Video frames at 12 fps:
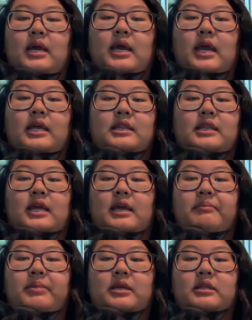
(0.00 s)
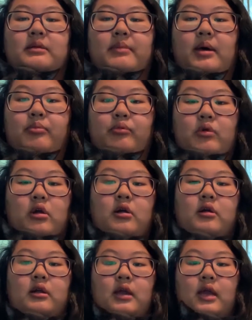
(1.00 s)
and they picked him up
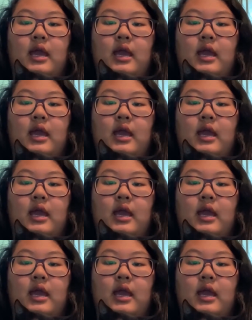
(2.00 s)
wrong.